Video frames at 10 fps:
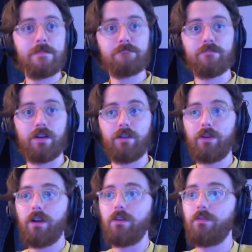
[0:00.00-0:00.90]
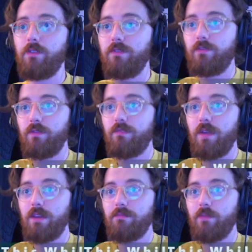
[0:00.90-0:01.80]
But here we go. We've made
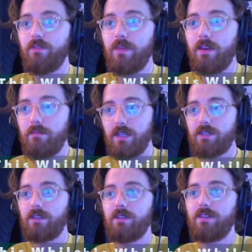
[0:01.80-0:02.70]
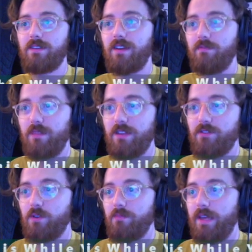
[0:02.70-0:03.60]
a missile. I've made a
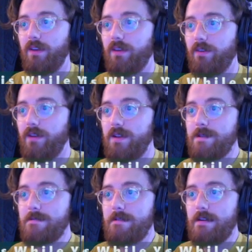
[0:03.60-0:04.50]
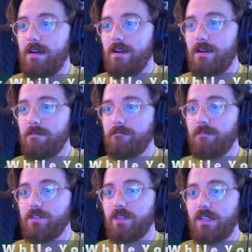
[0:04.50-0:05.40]
torpedo. So
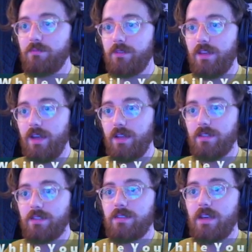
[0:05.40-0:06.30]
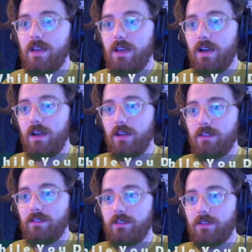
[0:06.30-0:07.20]
that's pretty nice.
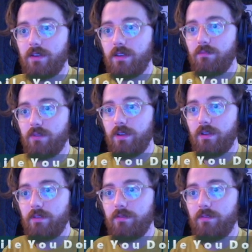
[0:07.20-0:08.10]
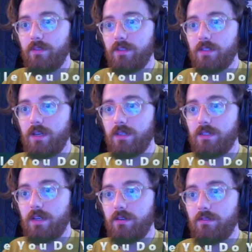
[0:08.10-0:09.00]
Let's just go ahead and bring these guys
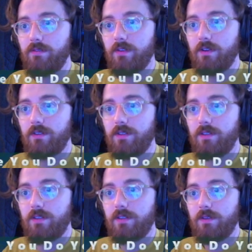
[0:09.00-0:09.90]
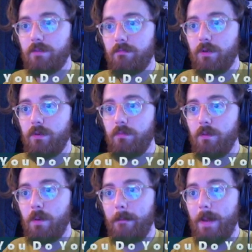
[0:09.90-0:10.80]
down first. Boop, boop,
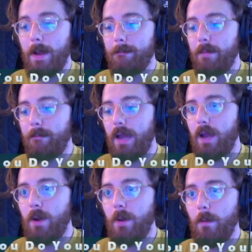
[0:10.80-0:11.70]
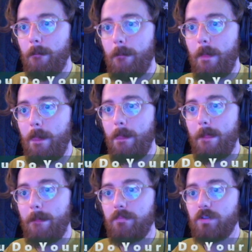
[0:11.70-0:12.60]
boop, bow, bow, bow.
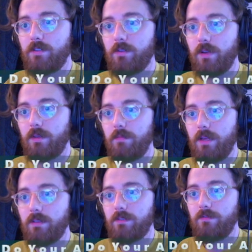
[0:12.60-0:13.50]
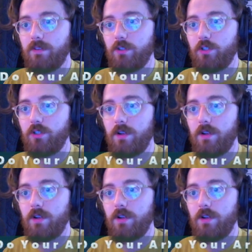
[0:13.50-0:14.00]
Just so I can make this fish.